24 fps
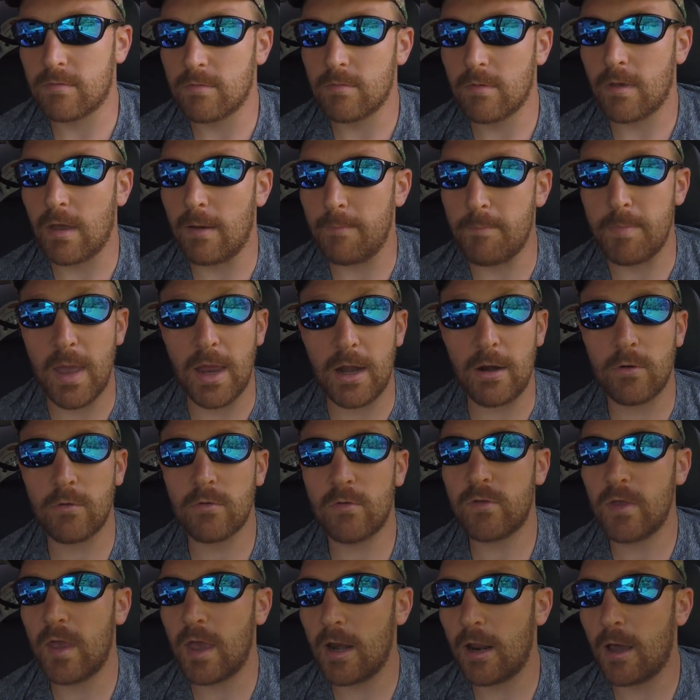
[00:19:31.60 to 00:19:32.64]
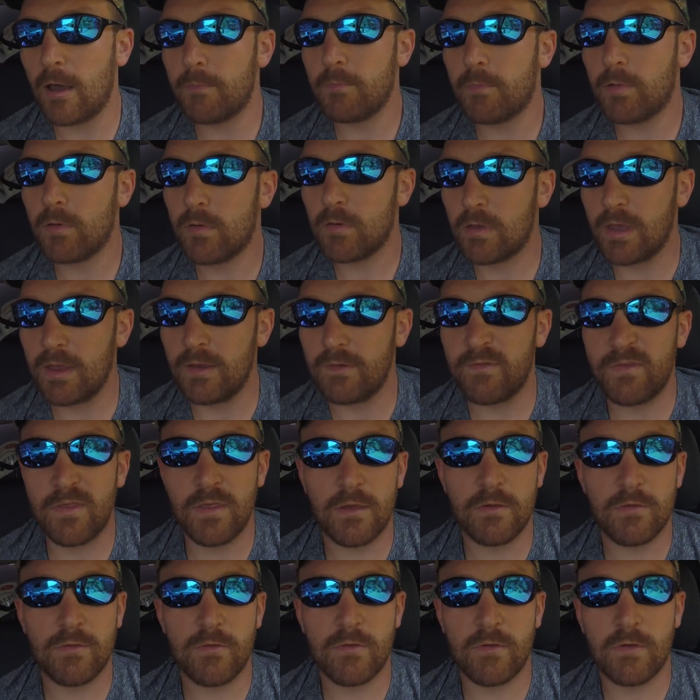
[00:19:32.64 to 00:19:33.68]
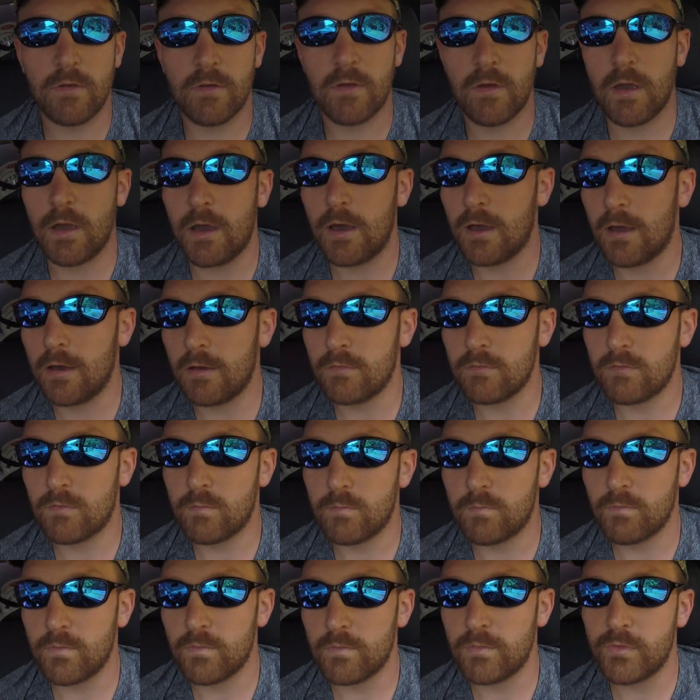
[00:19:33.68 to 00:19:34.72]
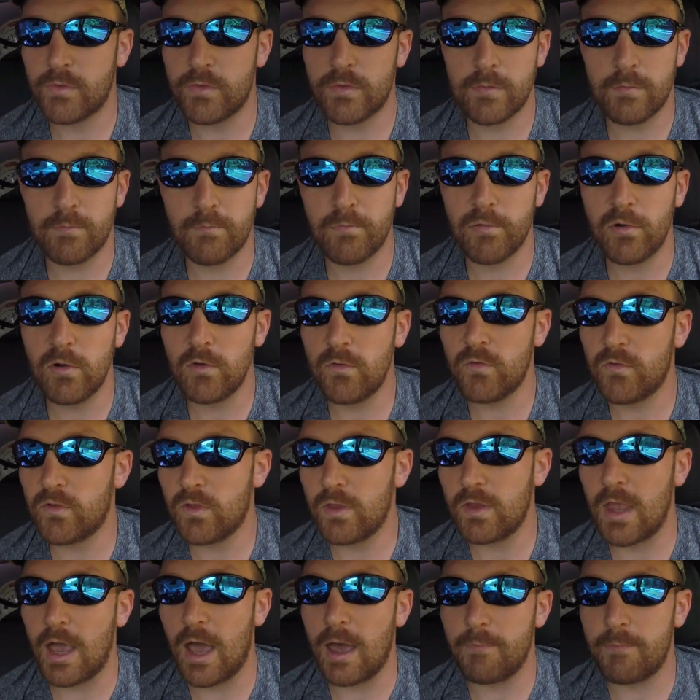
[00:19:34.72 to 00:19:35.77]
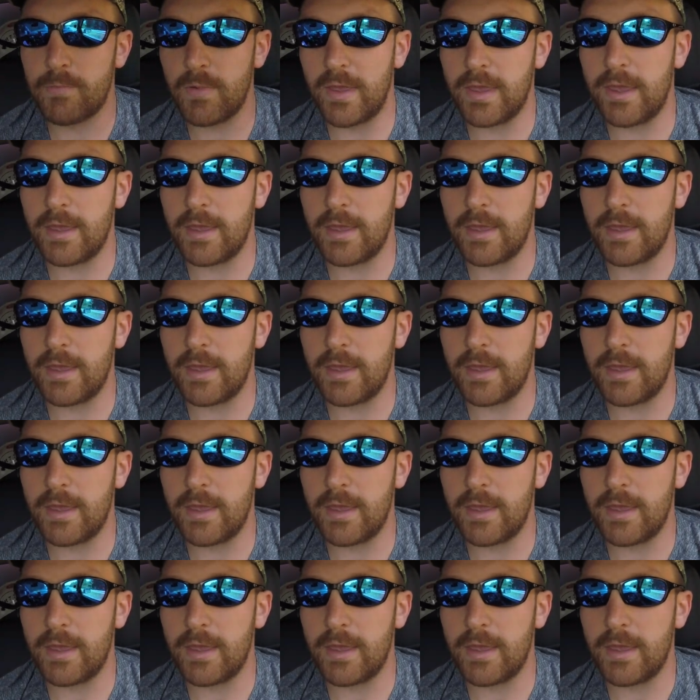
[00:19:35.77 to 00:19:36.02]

a better setup if this proves to not be,